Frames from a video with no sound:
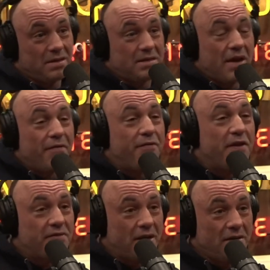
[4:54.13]
instead of
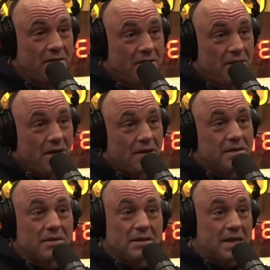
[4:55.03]
50. And
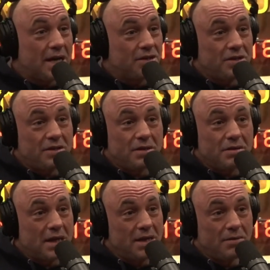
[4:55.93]
so these guys just
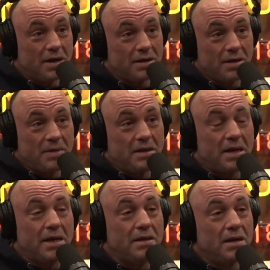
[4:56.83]
do it anyway. I mean,
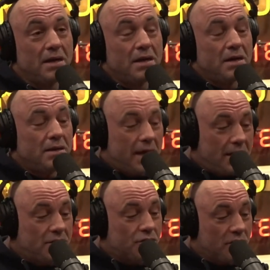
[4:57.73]

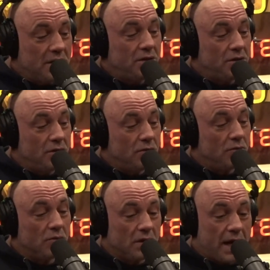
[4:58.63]
they treat
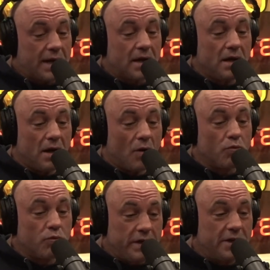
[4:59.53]
you like a
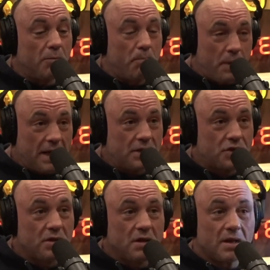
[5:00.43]
real
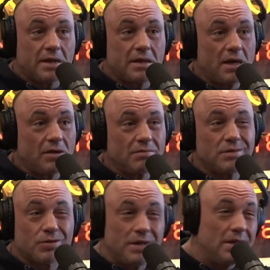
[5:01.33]
bitch. Like, they
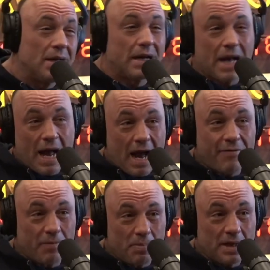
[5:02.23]
don't treat you like a
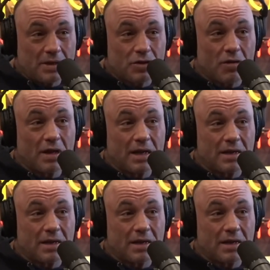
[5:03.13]
half a bitch or like,